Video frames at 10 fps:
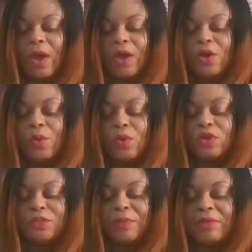You
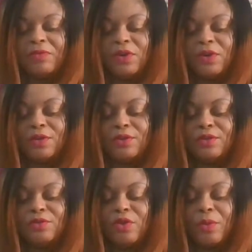watch my videos, you
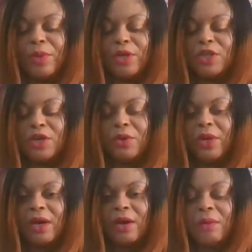drop a genuine
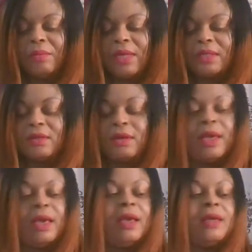comment,
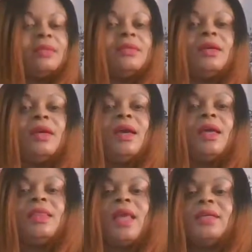okay?
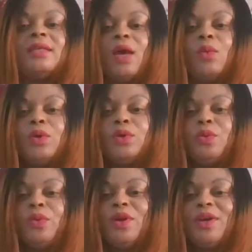That's how we do
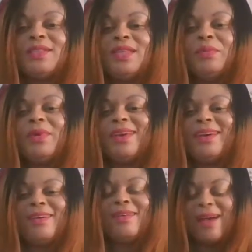it. Gossip
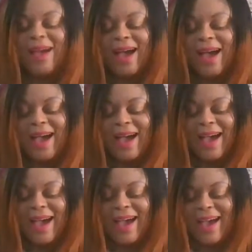Girl,
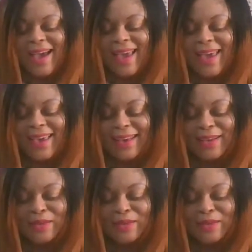hi.